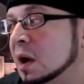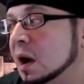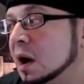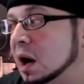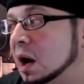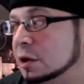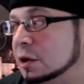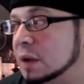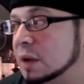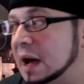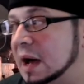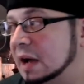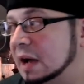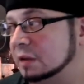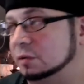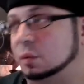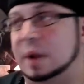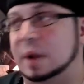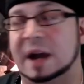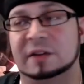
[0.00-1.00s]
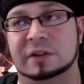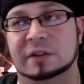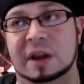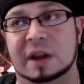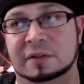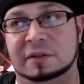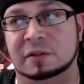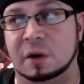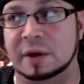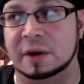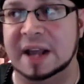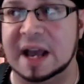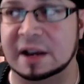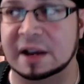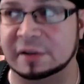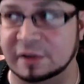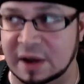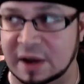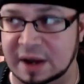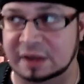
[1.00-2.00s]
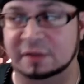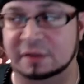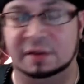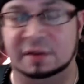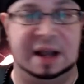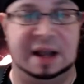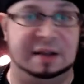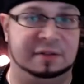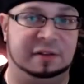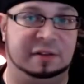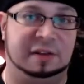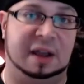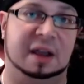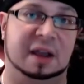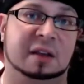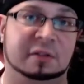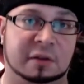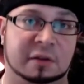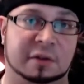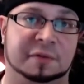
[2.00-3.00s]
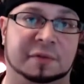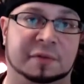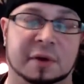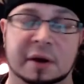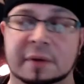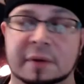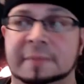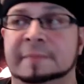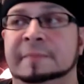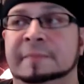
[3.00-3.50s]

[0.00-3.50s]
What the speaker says: We actually have zodiac signs that have sayings in the front,